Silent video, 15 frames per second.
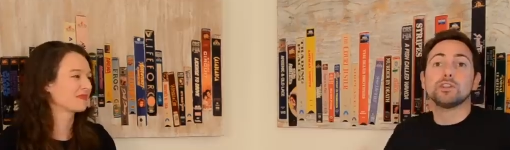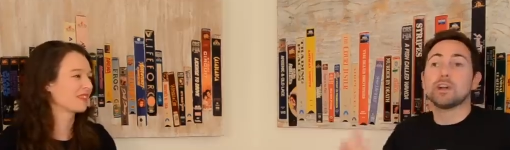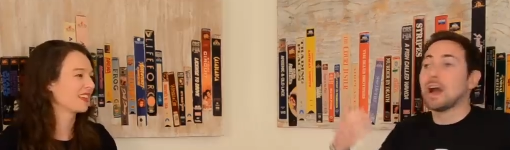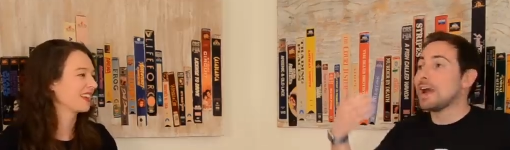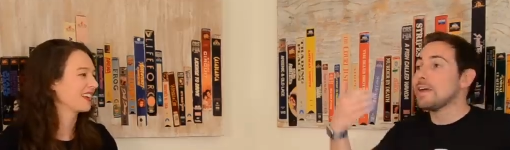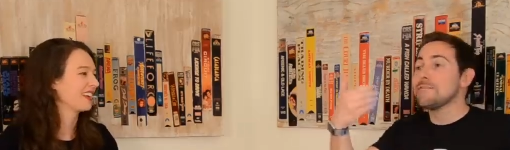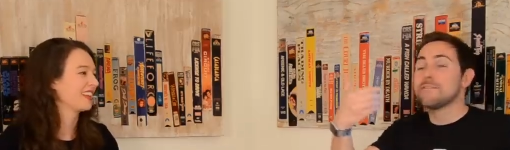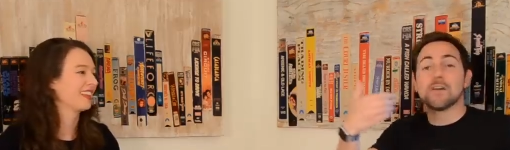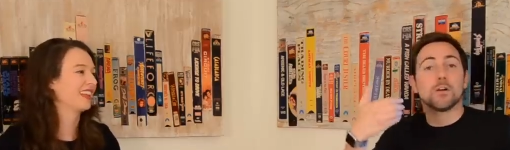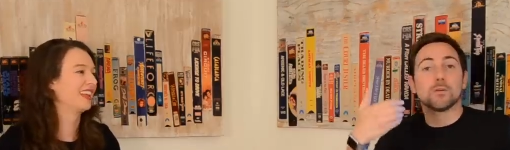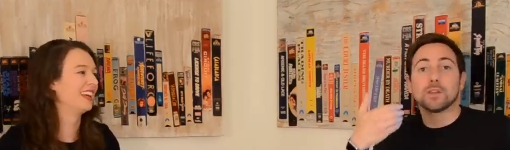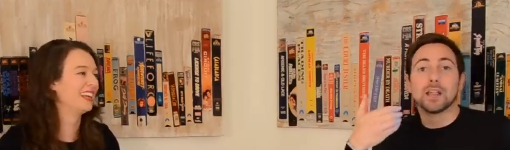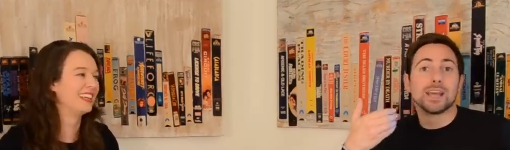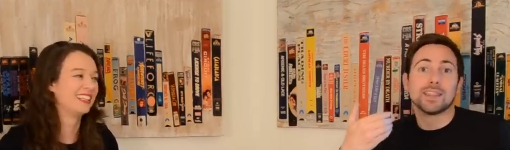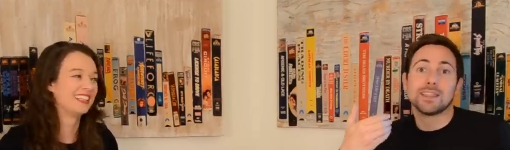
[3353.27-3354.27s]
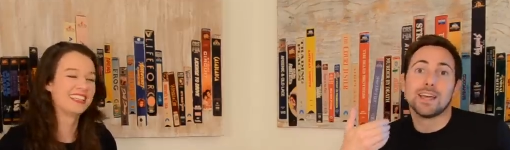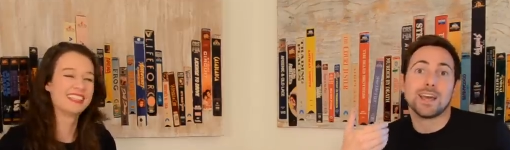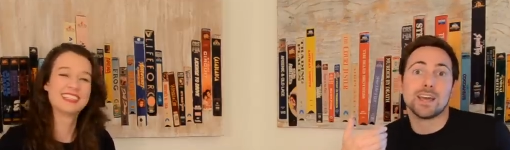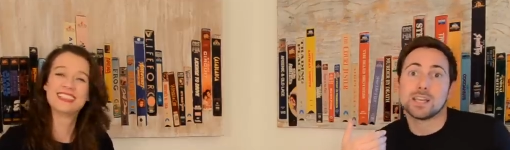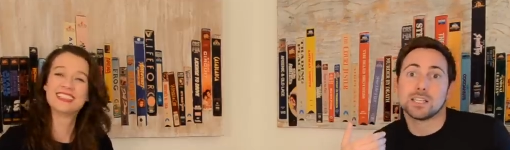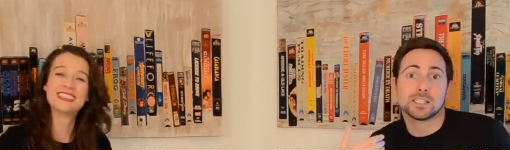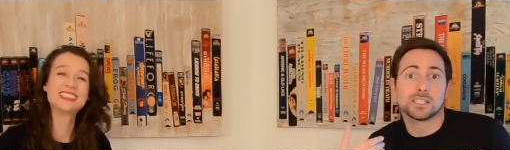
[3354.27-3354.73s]
Speaker 1: your iPhone like
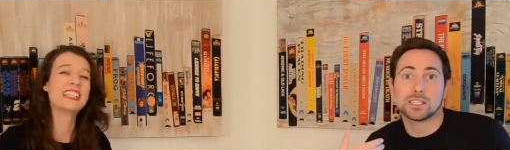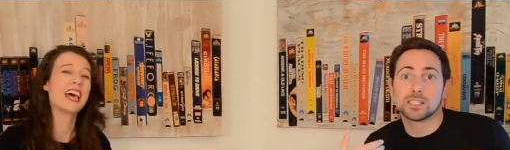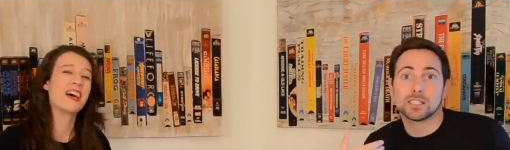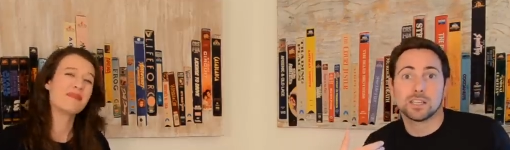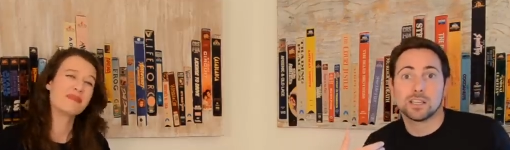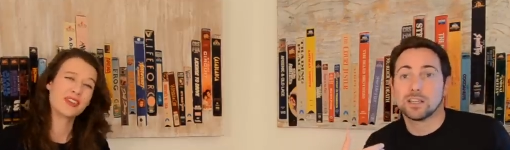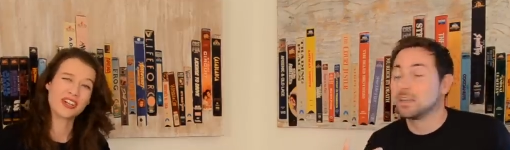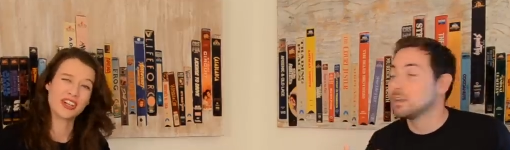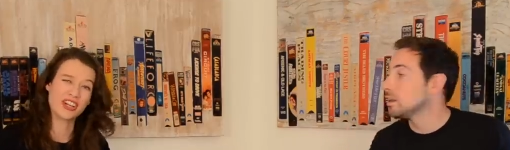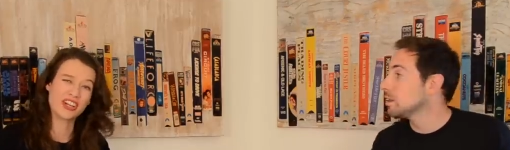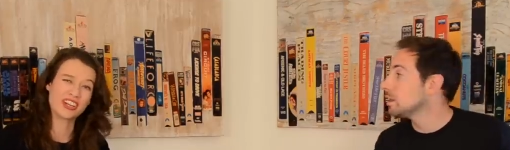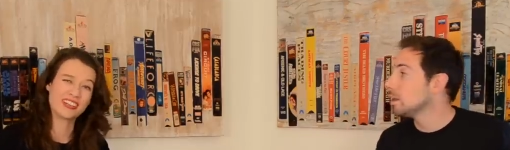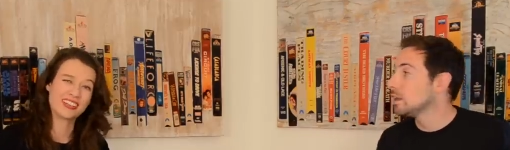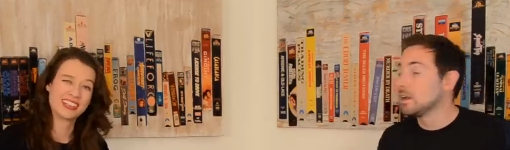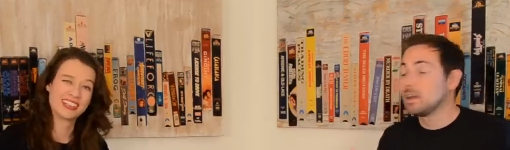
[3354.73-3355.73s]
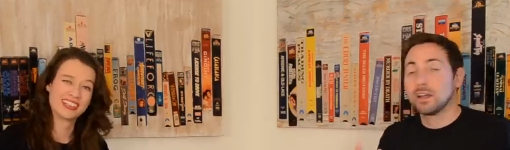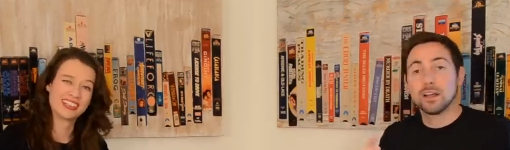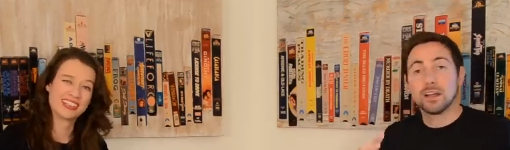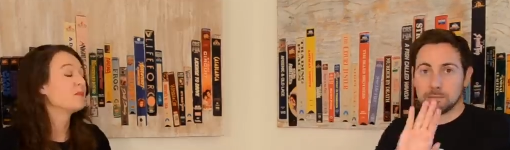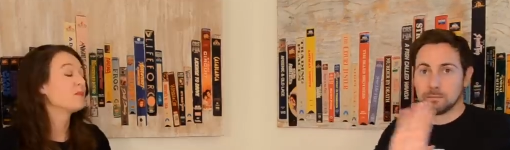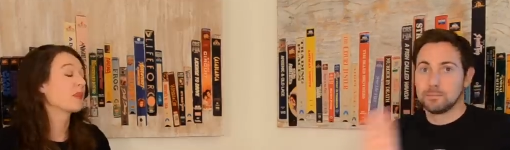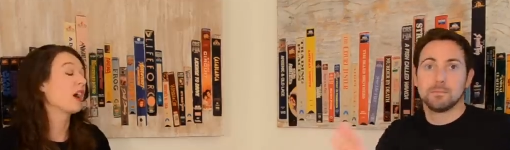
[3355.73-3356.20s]
this.
Speaker 2: Never.
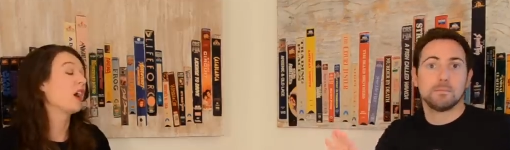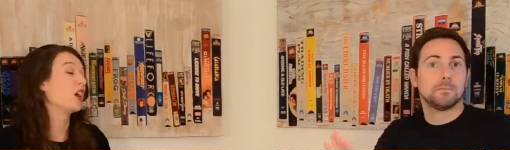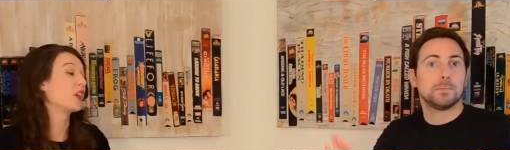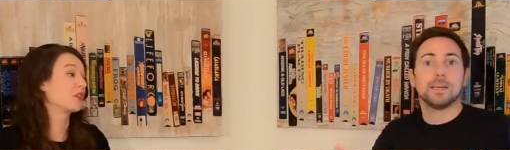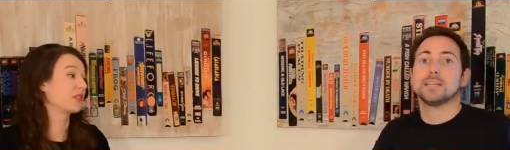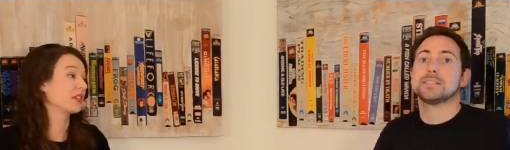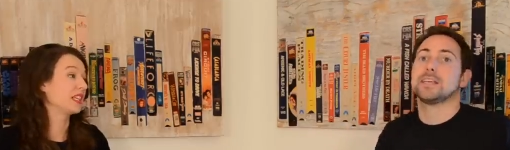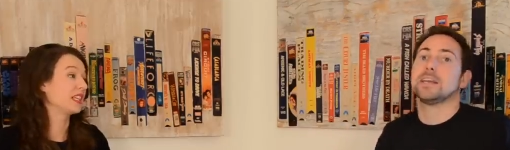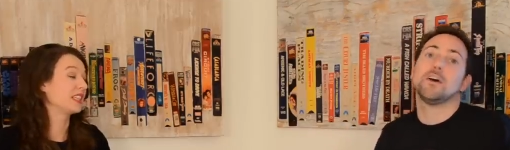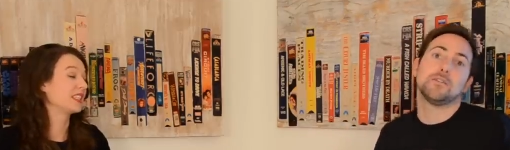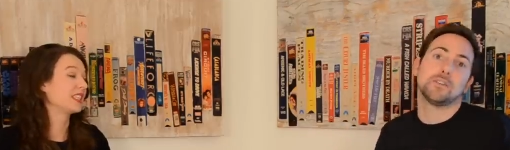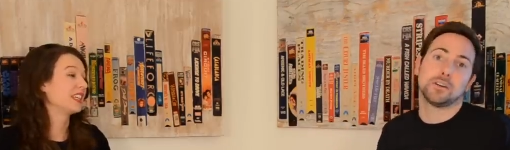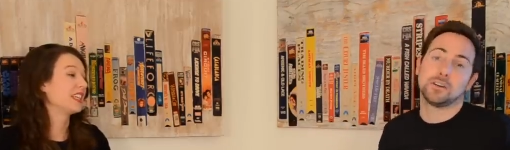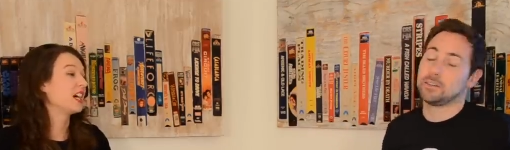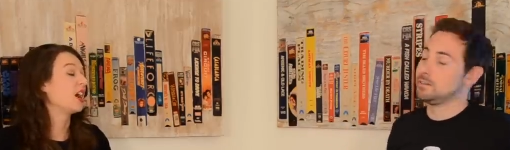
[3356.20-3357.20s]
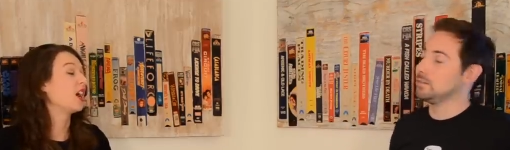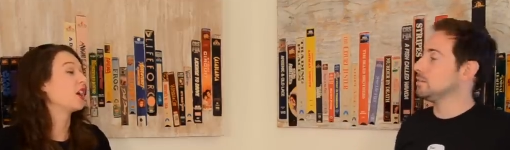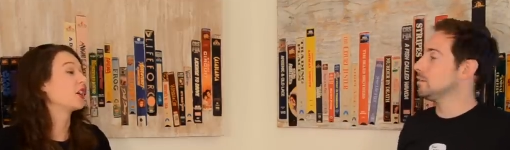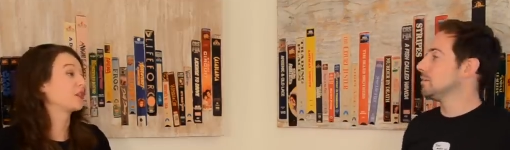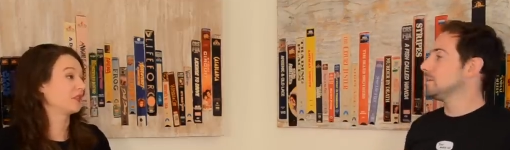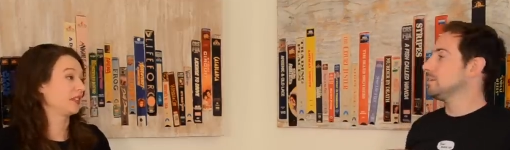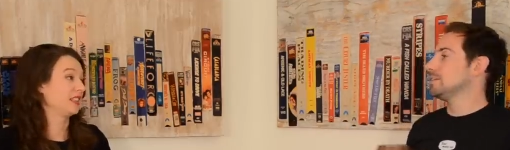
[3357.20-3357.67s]
Agreed. PSA over.
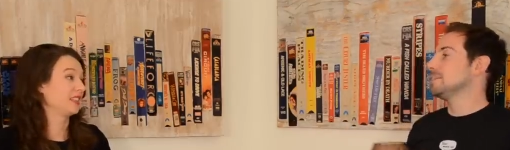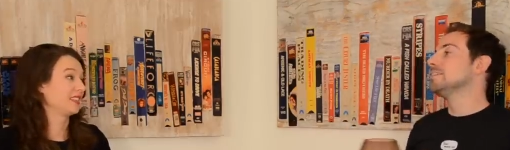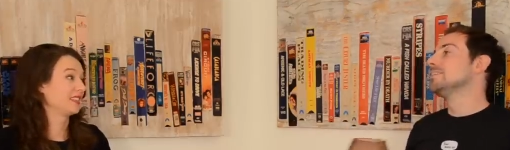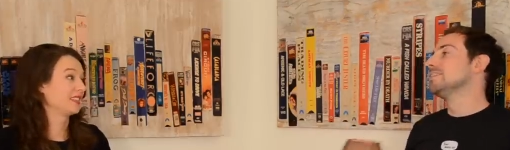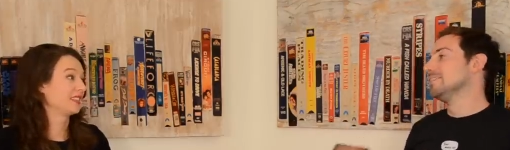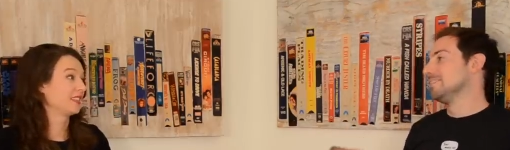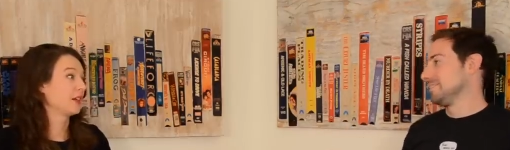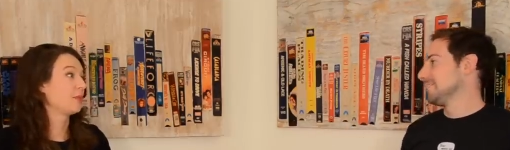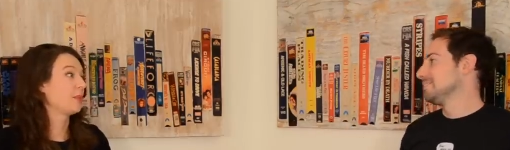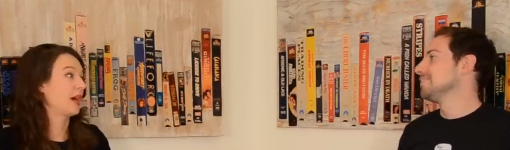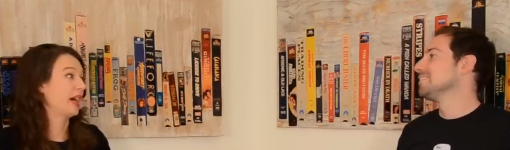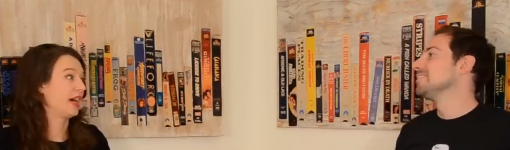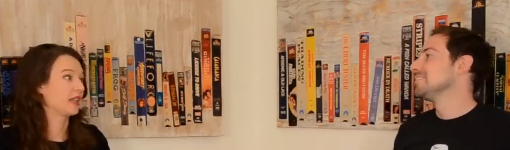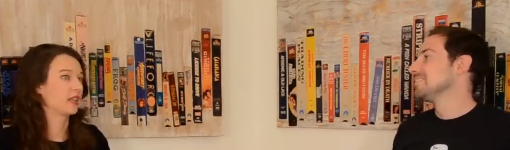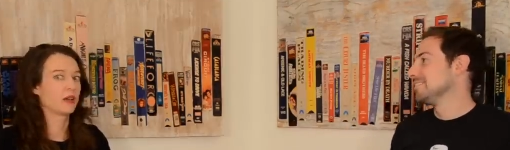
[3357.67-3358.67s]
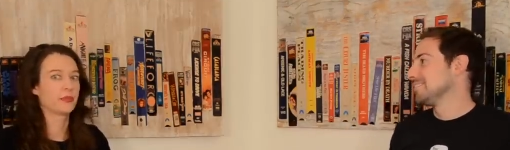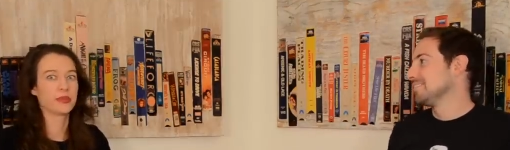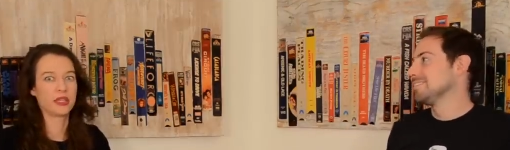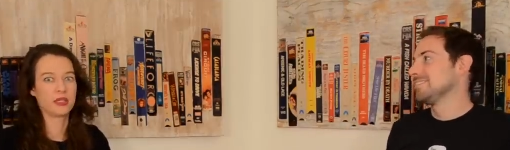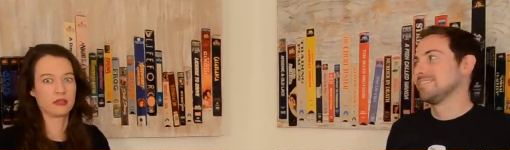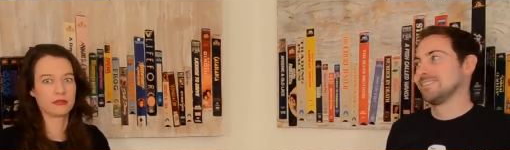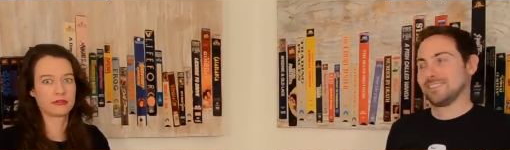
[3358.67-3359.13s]
Agreed. Pet
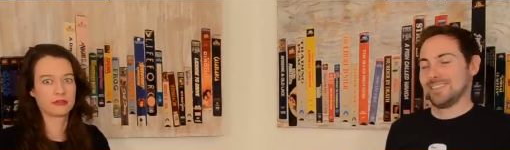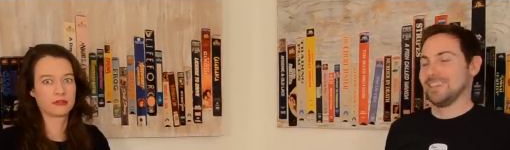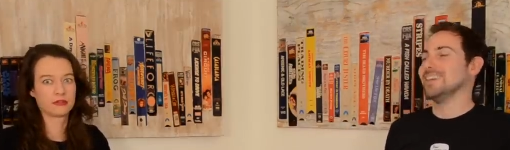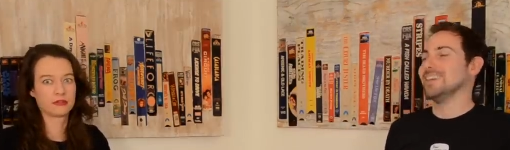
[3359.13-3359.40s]
peeve.